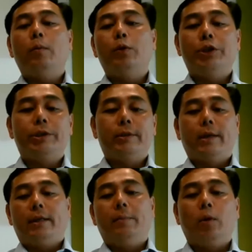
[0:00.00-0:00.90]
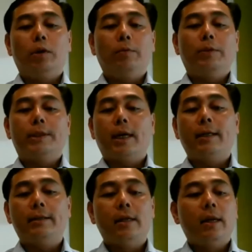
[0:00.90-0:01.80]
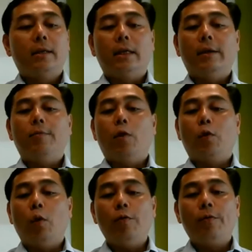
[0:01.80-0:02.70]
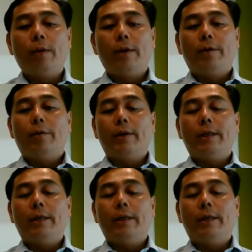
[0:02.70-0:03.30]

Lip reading: which is at the bottom of the slides: the need for growth, right?